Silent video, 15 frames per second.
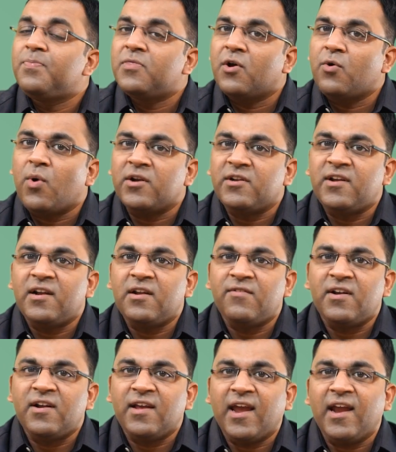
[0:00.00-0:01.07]
the quantitative
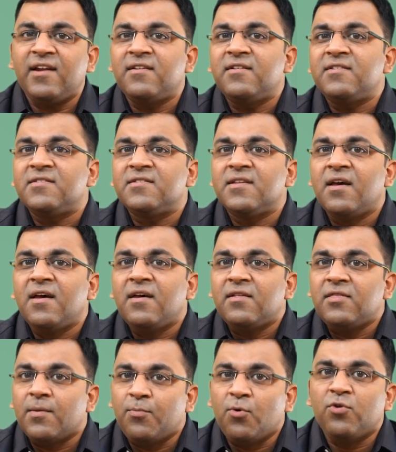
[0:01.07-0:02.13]
indicators,
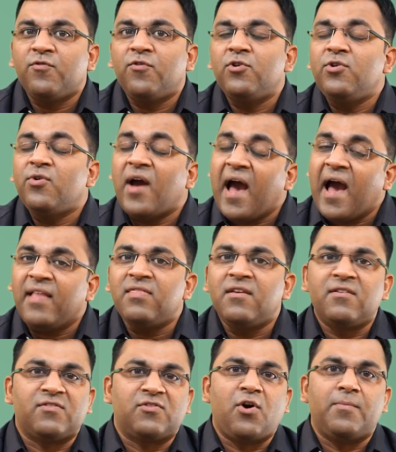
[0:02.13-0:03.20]
the portfolio, and the
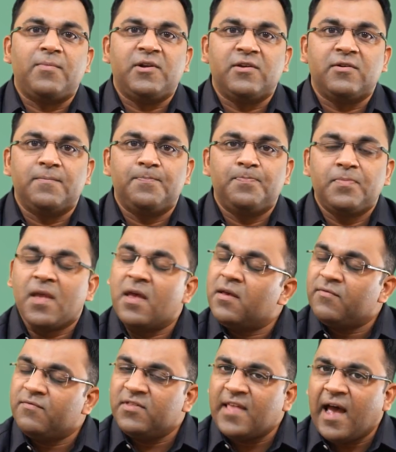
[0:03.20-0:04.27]
Riskometer.
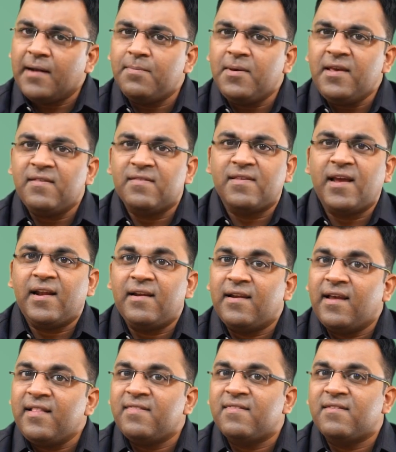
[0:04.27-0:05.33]
With that being said,
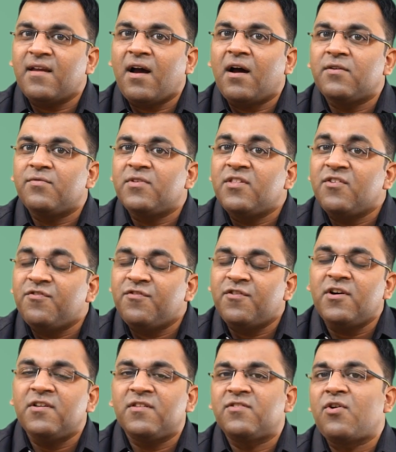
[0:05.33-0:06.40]
let's start with the
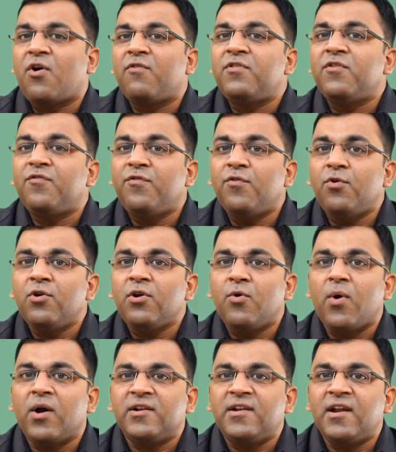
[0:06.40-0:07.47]
first of the 4
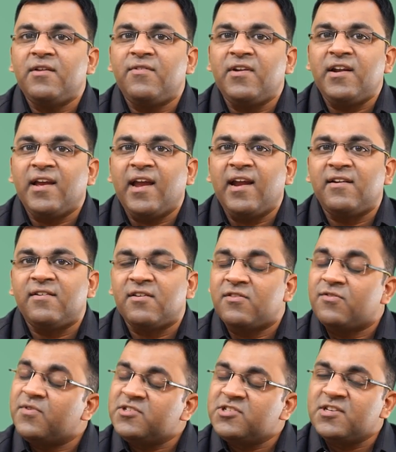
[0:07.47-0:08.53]
quantitative
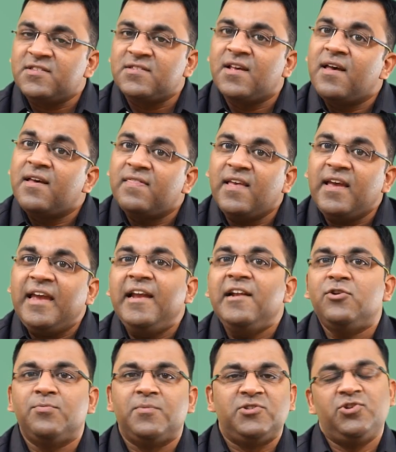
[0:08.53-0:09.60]
indicators, which is the
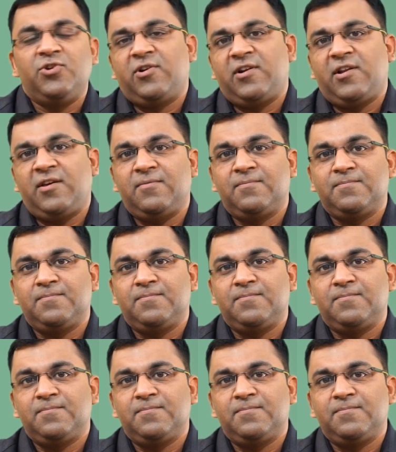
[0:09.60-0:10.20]
yield to maturity.